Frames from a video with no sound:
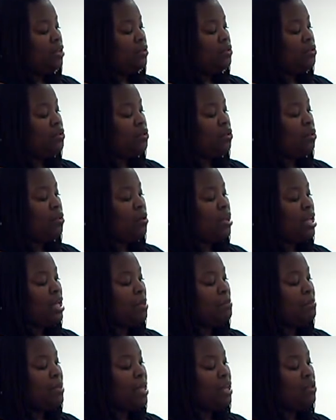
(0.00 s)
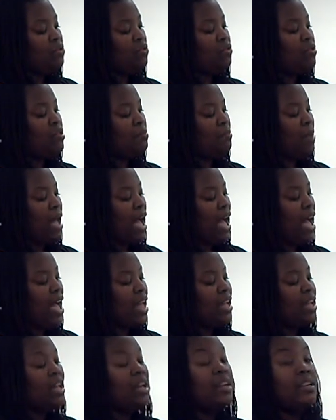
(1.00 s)
Story and pictures by
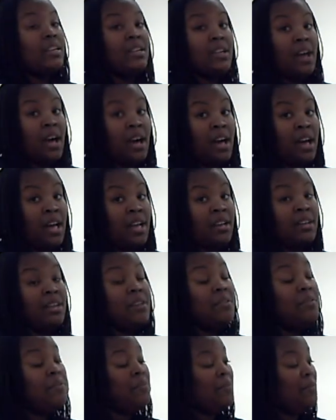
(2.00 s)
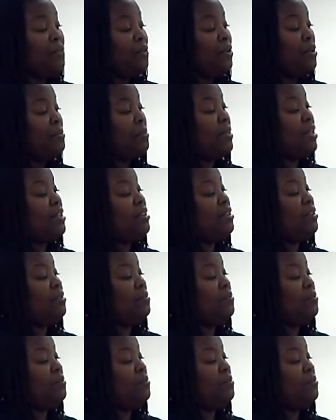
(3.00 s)
Don Freeman.